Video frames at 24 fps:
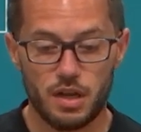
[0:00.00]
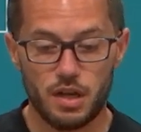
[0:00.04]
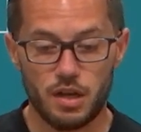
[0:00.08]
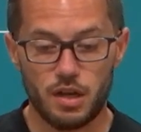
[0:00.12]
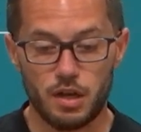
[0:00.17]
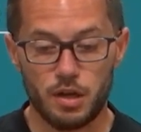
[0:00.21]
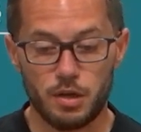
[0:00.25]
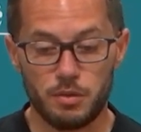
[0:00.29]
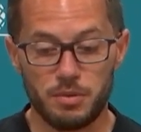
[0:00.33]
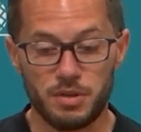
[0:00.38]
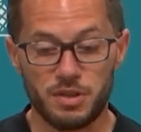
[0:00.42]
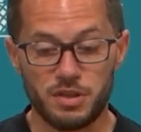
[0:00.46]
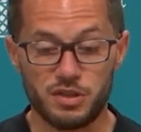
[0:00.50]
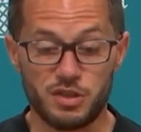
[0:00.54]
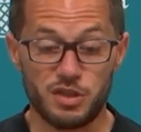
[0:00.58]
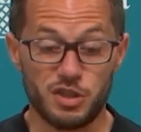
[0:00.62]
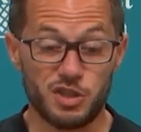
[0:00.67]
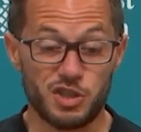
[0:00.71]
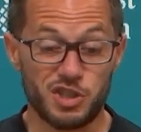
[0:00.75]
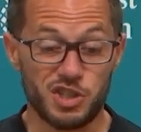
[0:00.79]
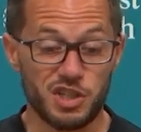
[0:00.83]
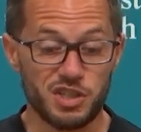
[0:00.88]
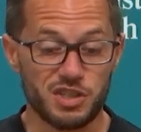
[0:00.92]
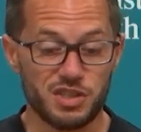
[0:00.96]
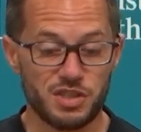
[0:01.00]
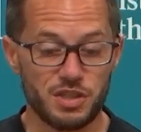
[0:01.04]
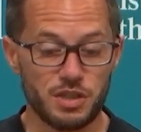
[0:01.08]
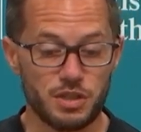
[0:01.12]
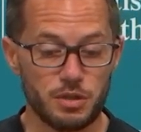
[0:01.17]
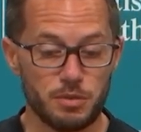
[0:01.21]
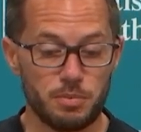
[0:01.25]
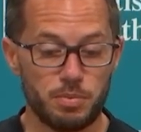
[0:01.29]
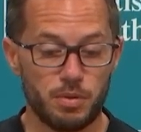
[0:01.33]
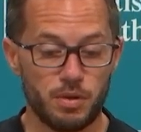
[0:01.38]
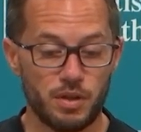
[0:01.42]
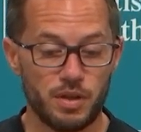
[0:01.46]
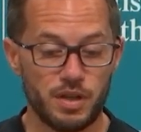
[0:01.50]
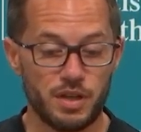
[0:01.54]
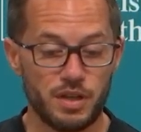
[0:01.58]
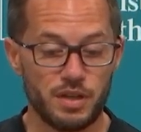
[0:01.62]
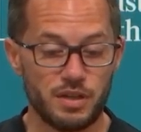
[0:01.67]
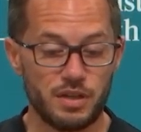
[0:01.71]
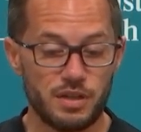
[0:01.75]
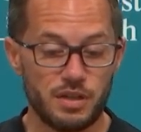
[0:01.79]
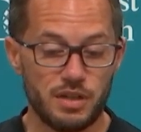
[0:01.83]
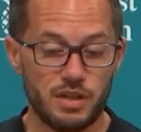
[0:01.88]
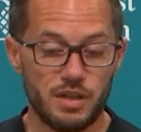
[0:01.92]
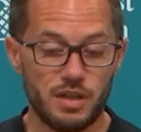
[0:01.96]
And is adjusting to
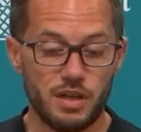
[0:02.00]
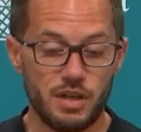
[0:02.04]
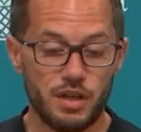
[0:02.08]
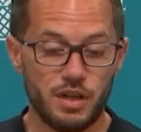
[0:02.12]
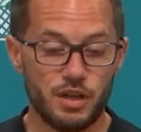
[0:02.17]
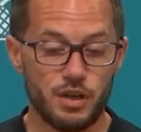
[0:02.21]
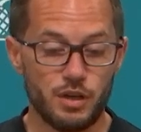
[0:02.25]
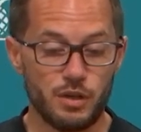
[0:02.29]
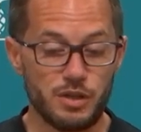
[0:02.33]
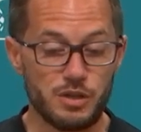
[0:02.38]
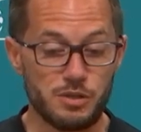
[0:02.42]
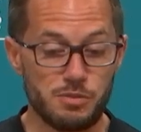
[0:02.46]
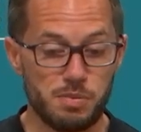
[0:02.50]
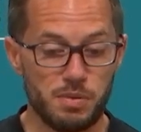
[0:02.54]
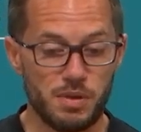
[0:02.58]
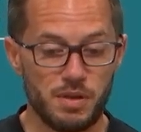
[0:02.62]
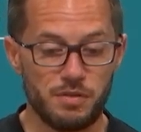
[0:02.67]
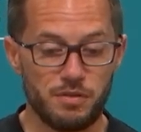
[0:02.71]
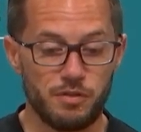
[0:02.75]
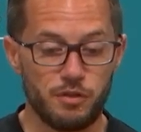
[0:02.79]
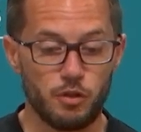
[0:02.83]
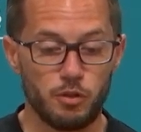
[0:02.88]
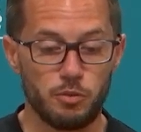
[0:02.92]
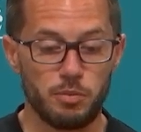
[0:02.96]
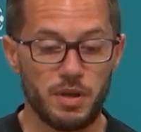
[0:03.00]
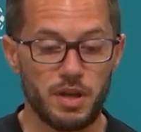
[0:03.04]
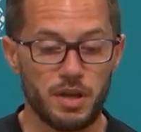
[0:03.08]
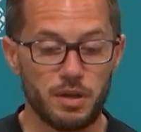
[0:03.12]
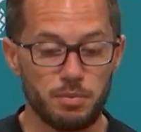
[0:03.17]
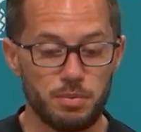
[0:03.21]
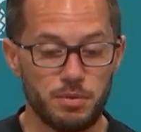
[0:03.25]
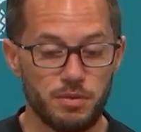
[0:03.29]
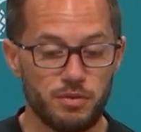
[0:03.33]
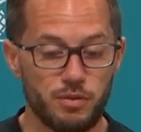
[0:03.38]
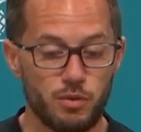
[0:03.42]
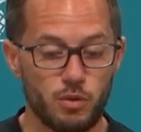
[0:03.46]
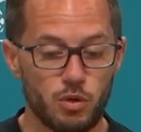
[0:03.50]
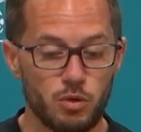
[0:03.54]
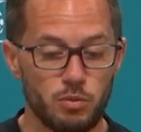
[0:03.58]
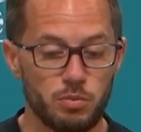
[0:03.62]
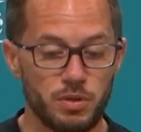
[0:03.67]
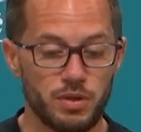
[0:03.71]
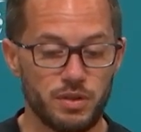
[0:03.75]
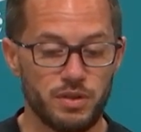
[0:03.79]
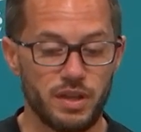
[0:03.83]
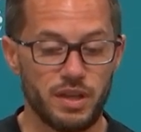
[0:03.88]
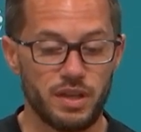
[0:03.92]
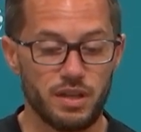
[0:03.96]
playing. He's played fullback before,
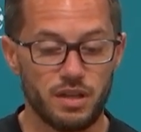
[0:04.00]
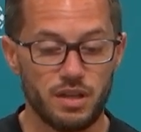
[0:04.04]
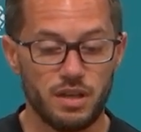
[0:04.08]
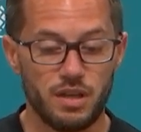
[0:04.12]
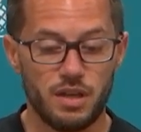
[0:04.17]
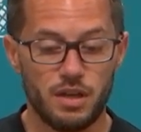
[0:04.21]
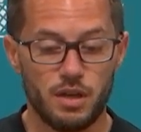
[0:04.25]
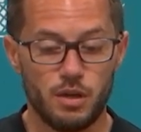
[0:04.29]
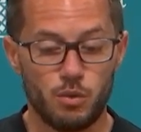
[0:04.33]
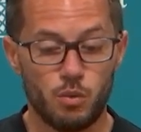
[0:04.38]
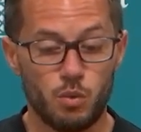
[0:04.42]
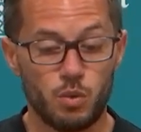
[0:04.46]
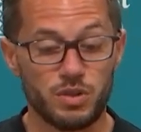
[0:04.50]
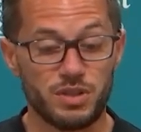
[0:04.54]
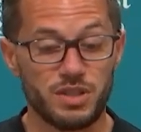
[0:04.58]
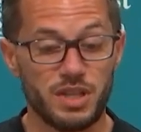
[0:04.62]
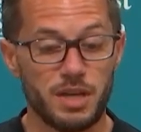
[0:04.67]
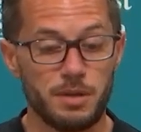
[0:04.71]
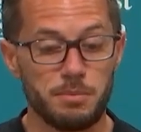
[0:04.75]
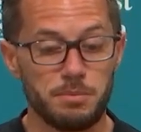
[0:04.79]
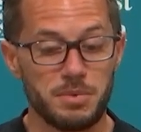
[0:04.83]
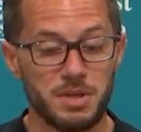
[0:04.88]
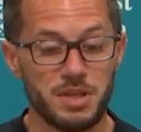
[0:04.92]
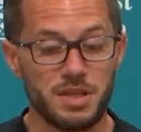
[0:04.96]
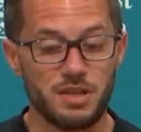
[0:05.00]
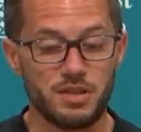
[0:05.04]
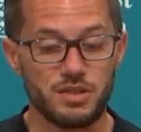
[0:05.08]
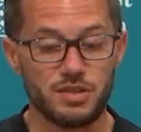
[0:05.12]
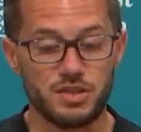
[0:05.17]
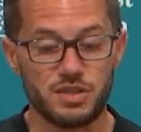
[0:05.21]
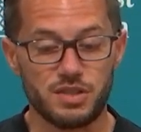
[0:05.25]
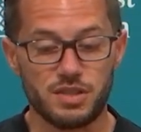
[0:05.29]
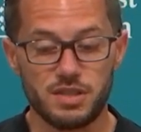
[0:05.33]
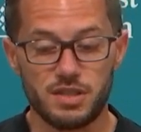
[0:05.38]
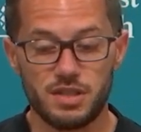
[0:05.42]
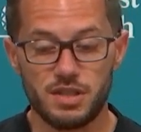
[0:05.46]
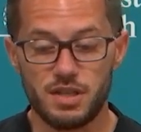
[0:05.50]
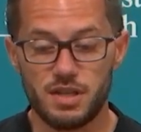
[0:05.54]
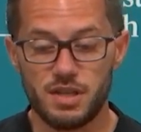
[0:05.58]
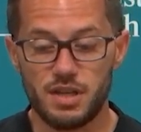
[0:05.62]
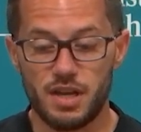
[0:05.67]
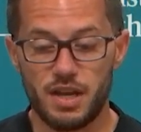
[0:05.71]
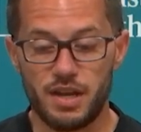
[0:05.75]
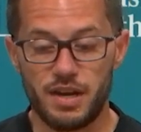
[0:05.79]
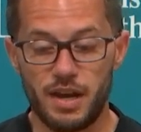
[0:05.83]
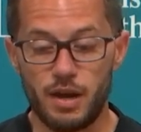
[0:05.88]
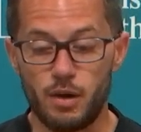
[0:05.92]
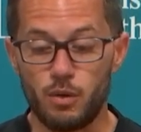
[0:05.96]
but that what that means
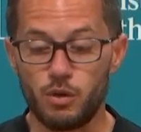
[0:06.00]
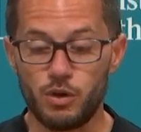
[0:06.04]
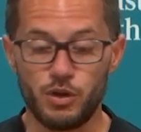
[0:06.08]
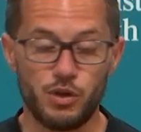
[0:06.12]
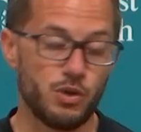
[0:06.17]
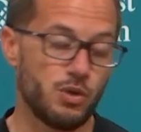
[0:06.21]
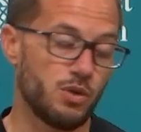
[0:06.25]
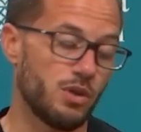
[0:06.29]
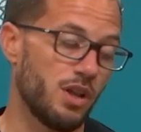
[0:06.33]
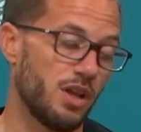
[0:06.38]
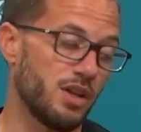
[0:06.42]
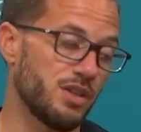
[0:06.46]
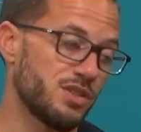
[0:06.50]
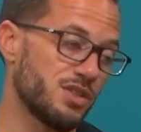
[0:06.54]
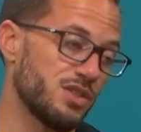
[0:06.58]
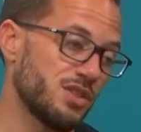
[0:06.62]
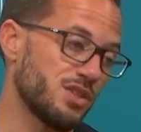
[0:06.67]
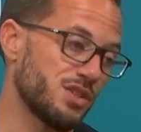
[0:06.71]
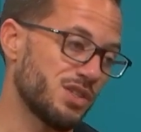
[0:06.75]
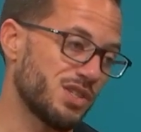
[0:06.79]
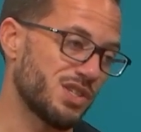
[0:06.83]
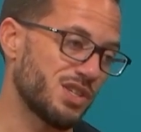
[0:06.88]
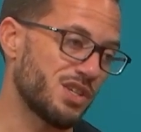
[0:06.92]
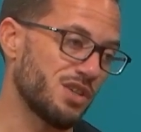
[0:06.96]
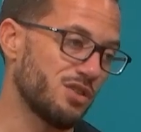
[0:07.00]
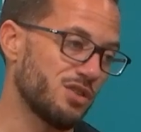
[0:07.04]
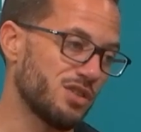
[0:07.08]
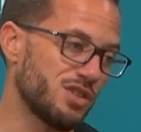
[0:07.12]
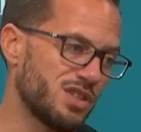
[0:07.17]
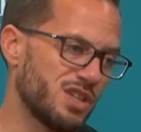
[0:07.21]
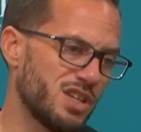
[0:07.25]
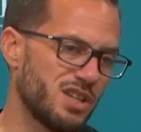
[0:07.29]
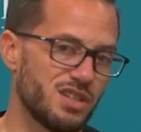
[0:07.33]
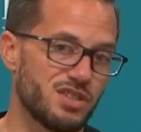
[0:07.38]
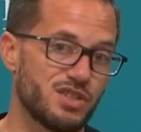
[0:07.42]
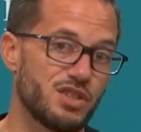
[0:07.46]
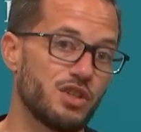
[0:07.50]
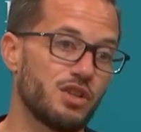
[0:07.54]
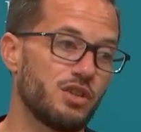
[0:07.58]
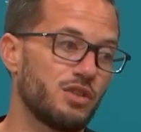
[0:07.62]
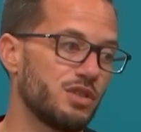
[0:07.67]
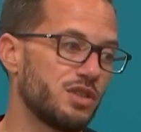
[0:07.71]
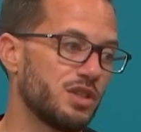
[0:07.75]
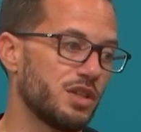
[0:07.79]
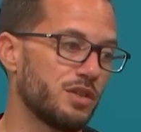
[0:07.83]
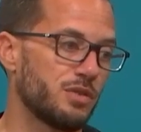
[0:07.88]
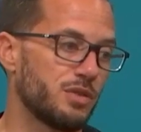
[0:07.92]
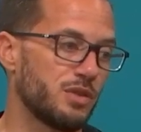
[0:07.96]
and how we're utilizing his skill set is a little
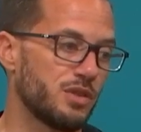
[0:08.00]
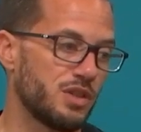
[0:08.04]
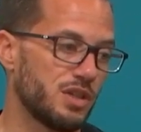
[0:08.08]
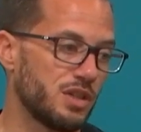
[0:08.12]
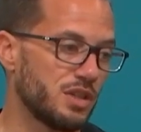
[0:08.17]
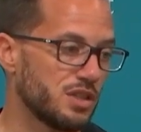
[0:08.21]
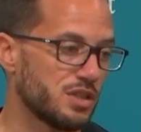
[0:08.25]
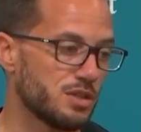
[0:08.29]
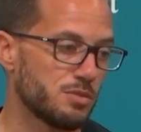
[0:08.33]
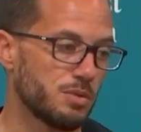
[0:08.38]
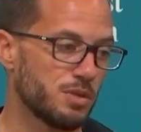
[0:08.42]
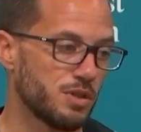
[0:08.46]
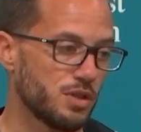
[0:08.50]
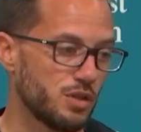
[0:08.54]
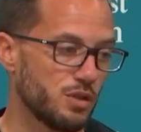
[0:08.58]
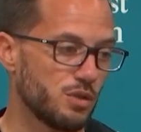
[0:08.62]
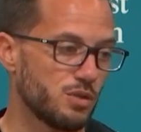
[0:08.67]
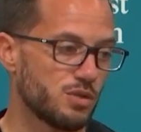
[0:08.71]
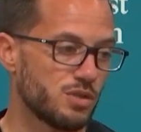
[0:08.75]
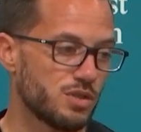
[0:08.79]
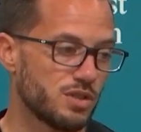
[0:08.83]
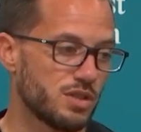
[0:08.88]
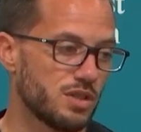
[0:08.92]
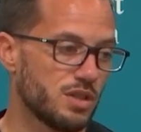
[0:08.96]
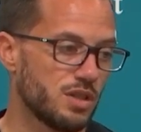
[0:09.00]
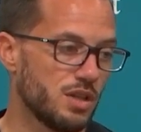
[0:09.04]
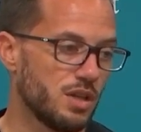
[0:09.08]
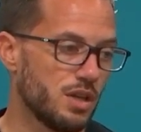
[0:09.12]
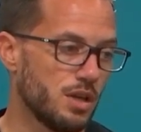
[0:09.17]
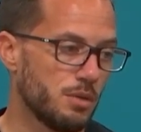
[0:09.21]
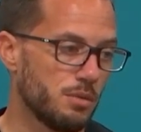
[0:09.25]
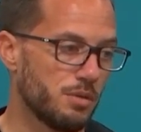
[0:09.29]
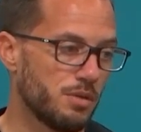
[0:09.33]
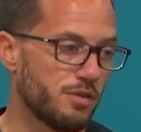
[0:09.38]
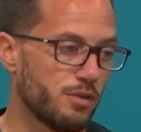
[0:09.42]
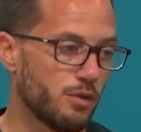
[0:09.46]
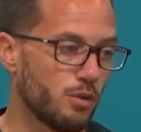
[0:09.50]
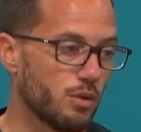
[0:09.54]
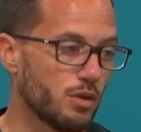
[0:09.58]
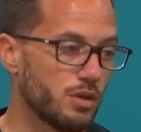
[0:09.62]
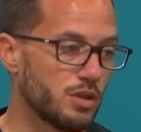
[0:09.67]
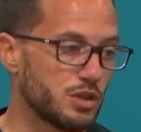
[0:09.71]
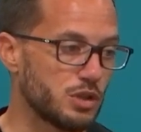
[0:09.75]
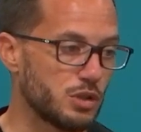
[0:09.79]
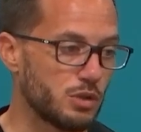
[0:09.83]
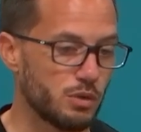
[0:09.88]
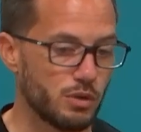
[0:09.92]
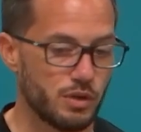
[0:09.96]
different than he's been used before in
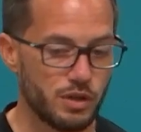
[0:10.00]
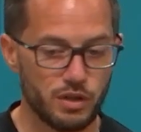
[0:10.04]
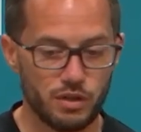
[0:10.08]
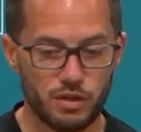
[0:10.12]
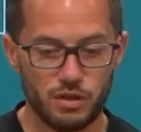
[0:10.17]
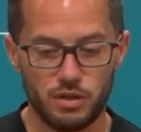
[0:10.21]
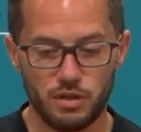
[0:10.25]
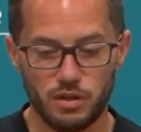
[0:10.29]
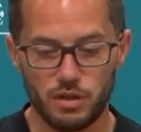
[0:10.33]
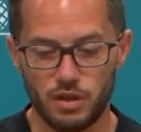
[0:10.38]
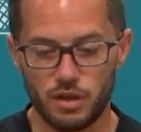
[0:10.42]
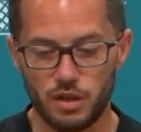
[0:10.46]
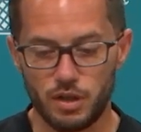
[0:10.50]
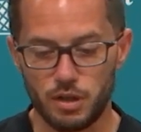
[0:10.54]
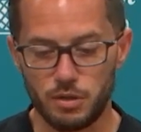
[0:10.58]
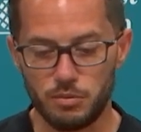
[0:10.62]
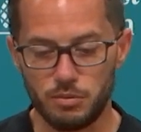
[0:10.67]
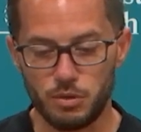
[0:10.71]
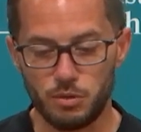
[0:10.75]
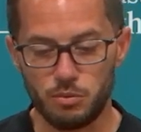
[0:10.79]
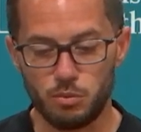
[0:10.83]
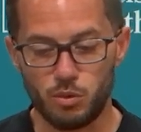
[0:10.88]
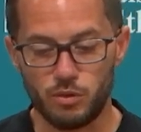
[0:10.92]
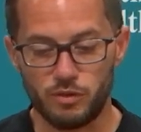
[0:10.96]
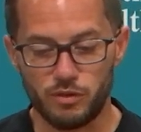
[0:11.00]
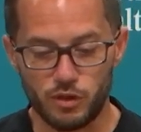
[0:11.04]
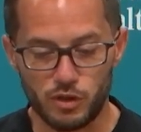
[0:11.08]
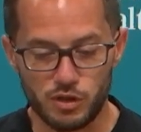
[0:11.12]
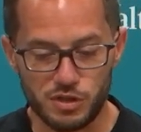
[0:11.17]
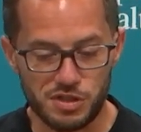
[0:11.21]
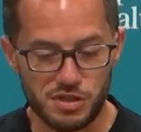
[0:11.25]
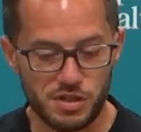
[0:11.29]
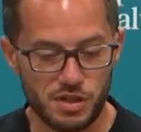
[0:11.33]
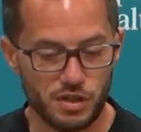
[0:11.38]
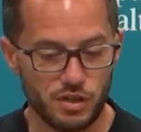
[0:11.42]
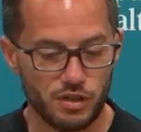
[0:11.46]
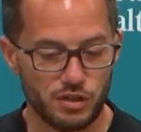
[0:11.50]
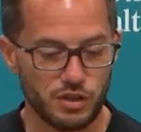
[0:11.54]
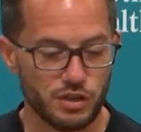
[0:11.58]
his career. A little more versatile.